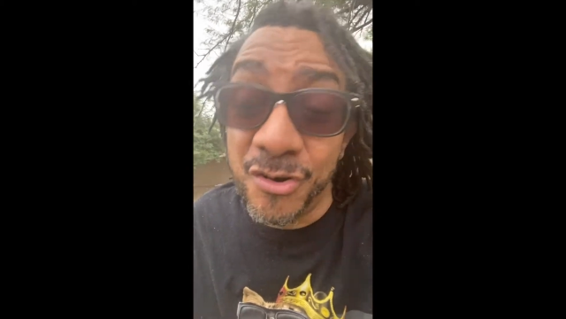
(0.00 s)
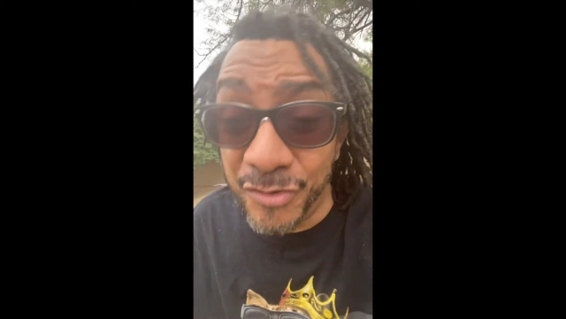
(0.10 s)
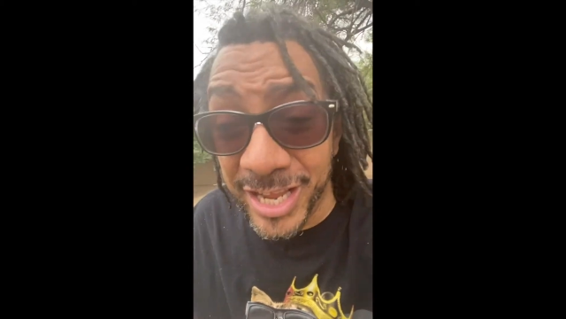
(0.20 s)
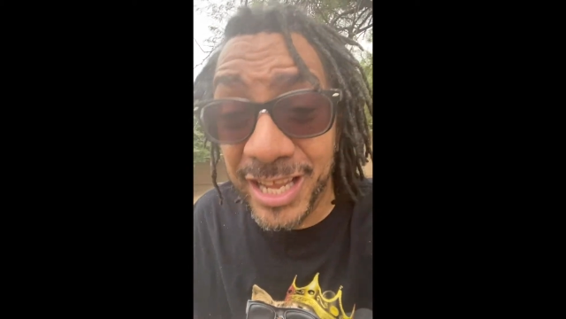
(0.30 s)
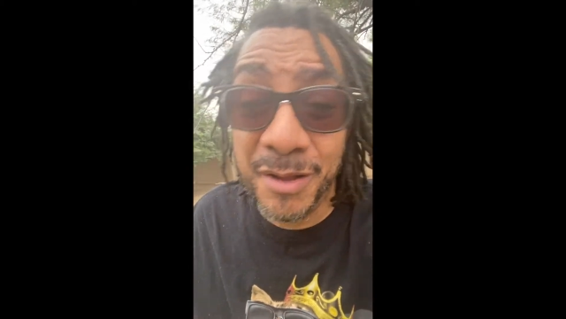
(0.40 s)

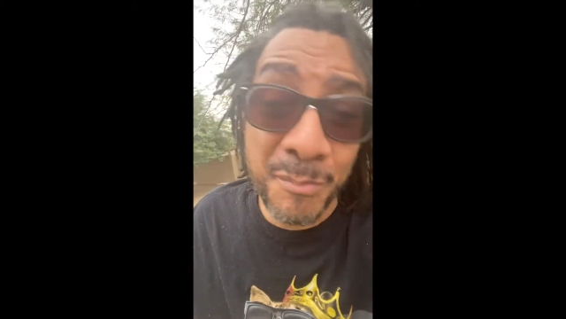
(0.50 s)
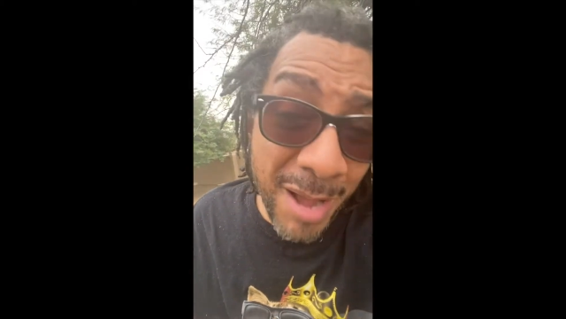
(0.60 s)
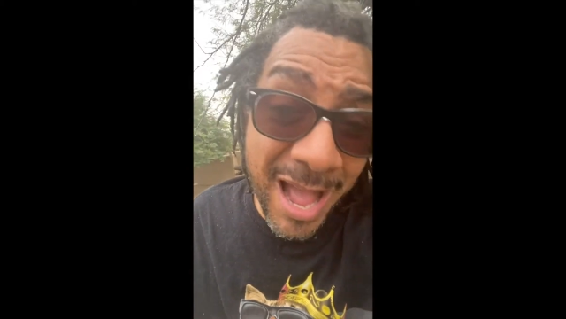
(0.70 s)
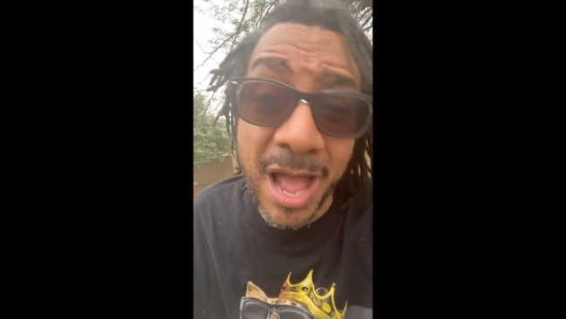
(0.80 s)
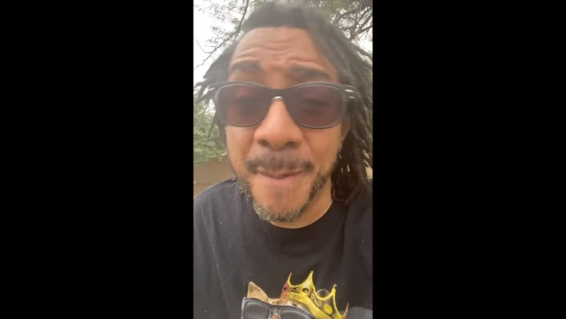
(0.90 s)
ring
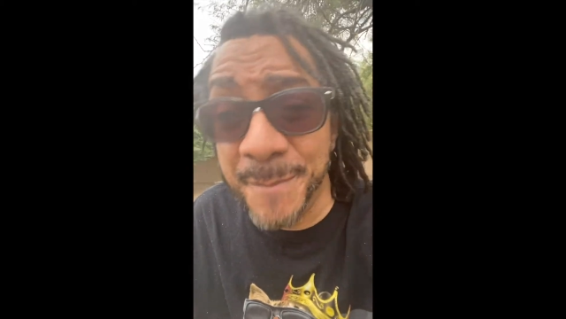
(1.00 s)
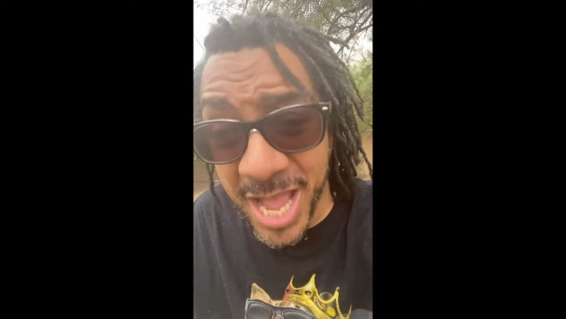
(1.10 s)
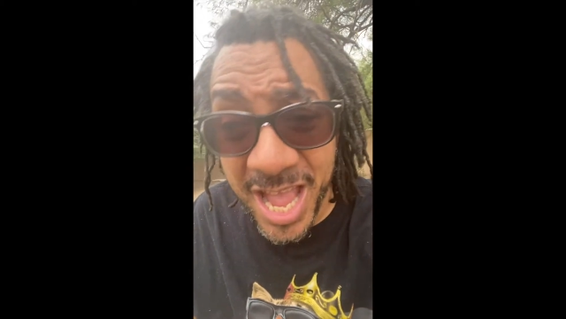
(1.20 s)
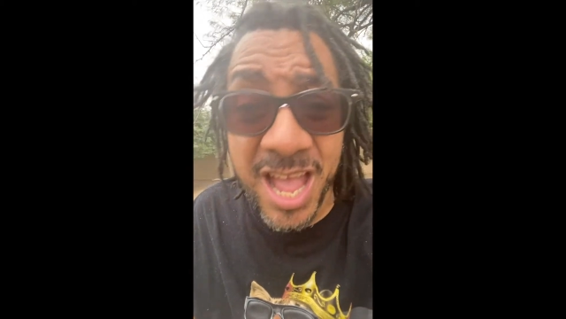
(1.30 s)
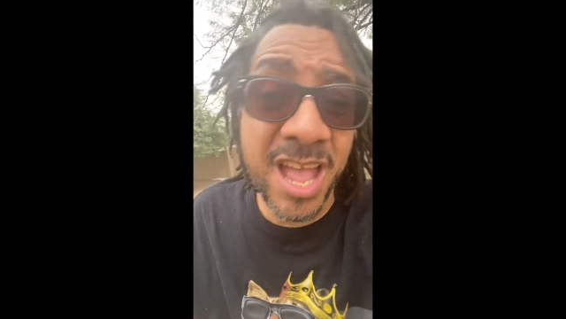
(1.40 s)
my
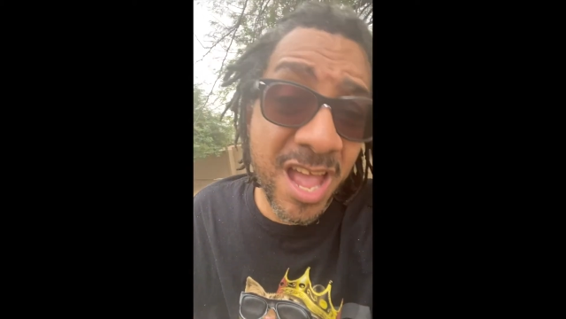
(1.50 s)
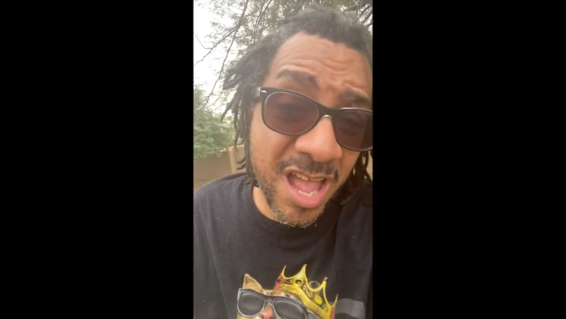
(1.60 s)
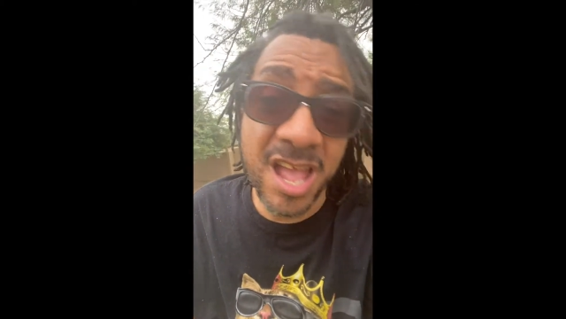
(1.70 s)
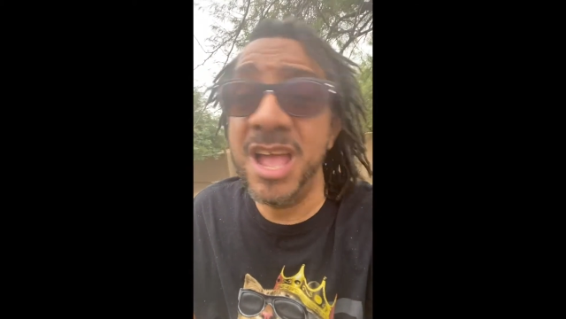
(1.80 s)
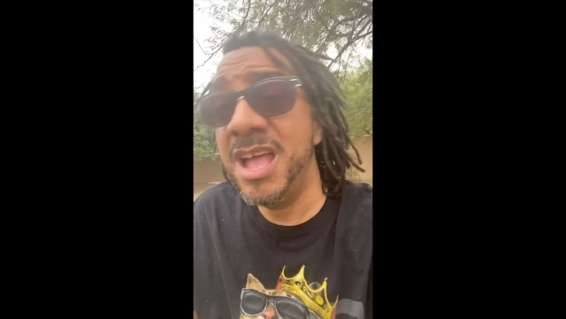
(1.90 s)

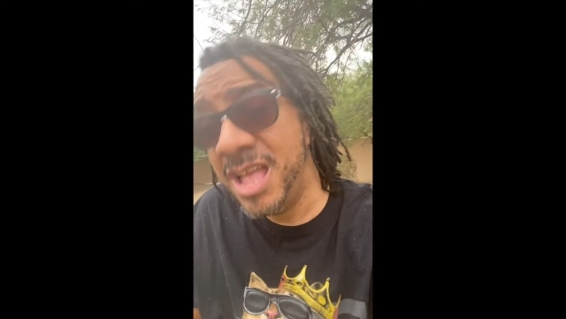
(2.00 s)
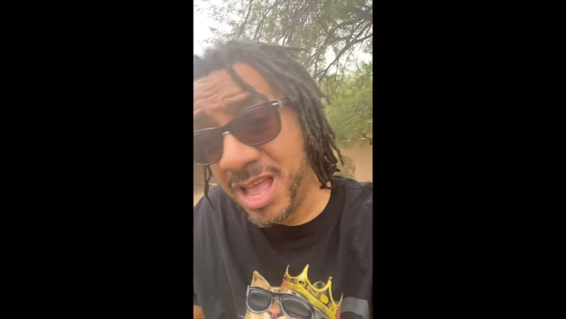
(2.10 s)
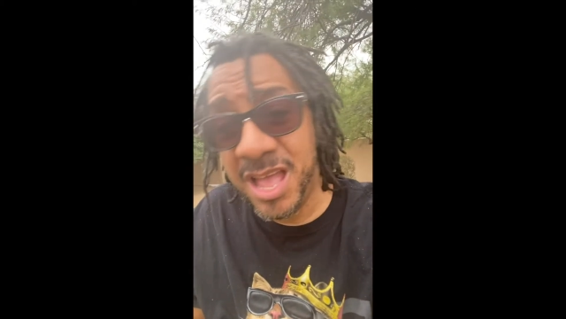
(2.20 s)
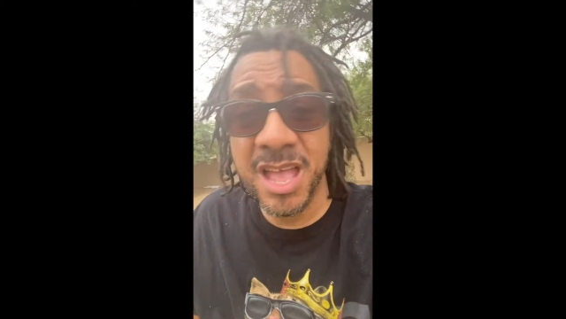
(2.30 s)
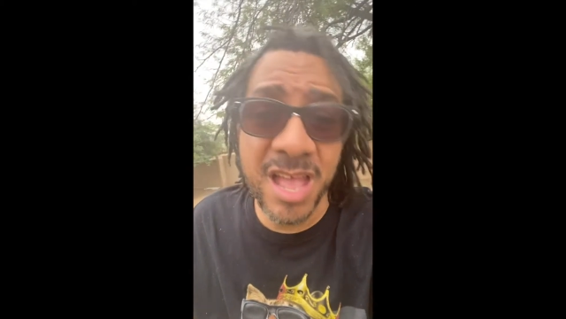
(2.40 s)

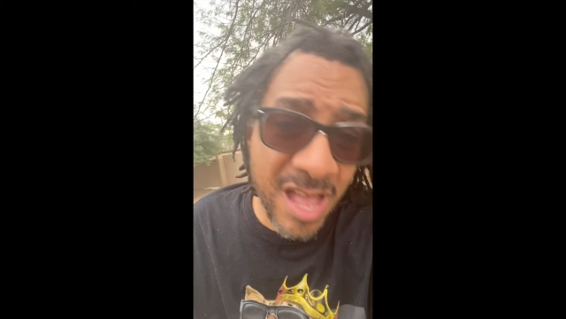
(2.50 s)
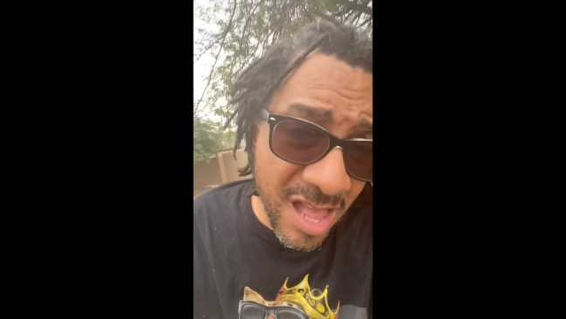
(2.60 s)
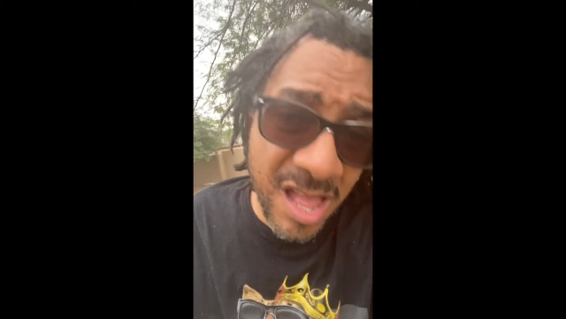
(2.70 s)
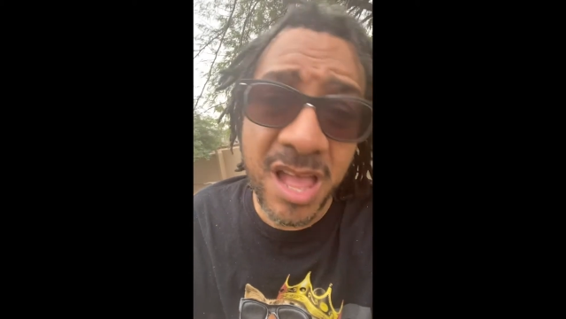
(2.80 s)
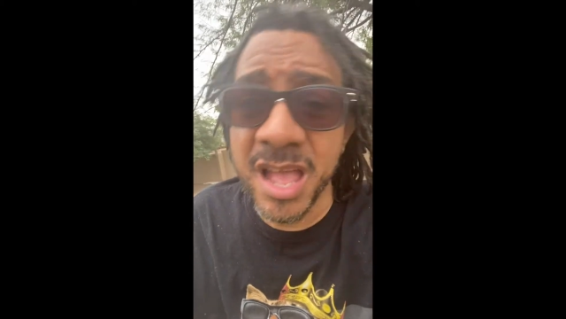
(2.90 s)

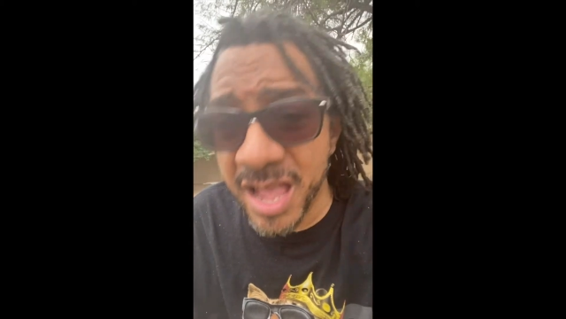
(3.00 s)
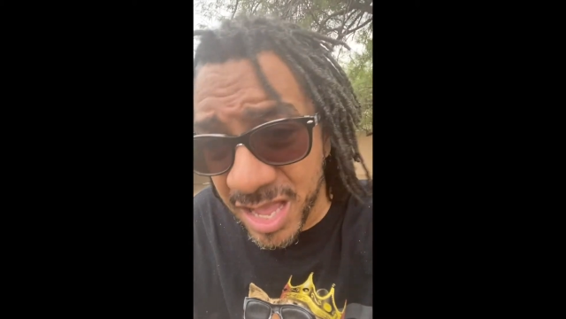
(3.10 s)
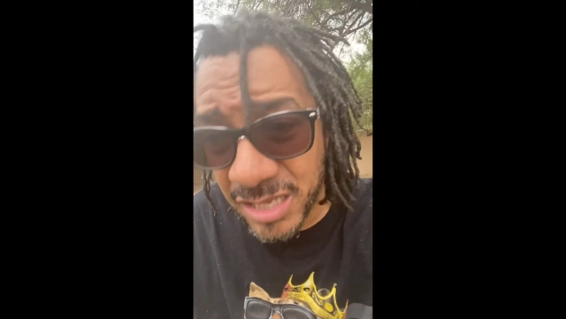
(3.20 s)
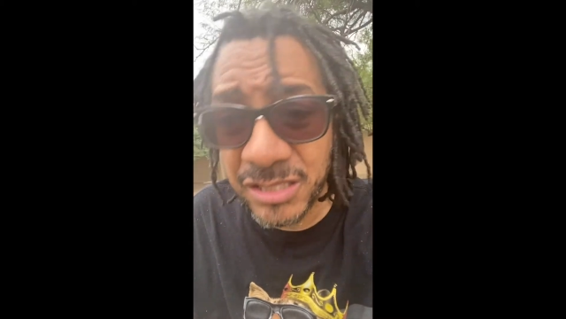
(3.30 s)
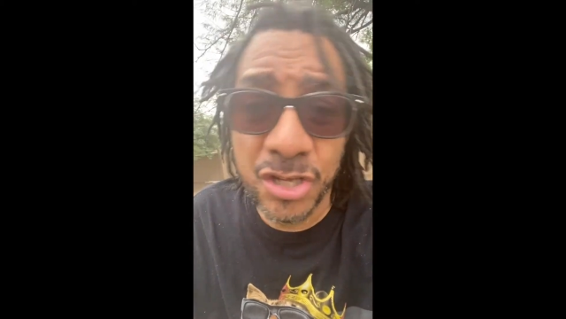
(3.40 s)

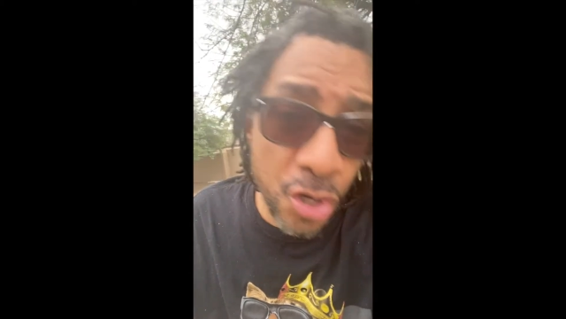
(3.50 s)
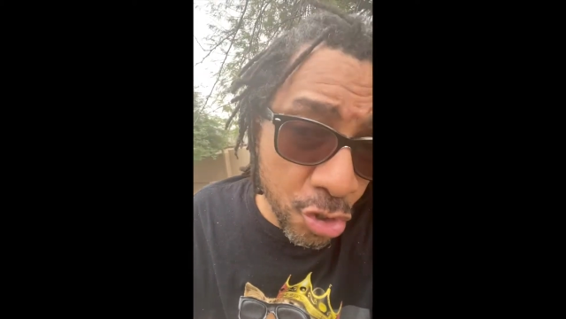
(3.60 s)
bells.